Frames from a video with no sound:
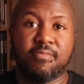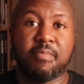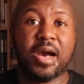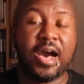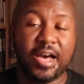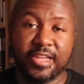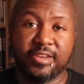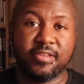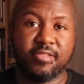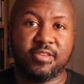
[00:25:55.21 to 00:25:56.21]

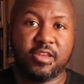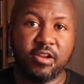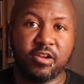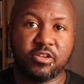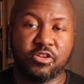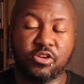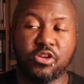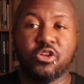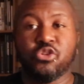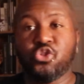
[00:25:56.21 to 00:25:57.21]
behind the character
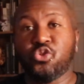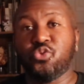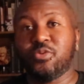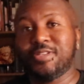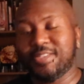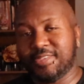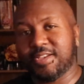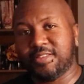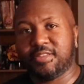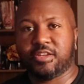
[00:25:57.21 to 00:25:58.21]
to
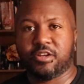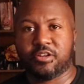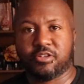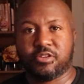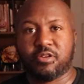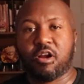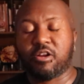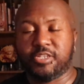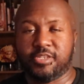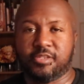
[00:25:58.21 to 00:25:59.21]
design the character
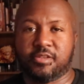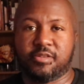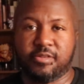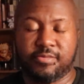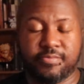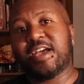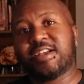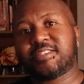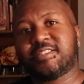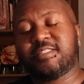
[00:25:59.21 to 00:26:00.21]
artistically. I
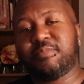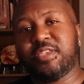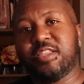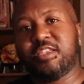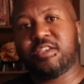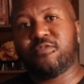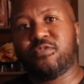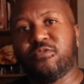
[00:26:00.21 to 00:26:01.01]
asked at the beginning of the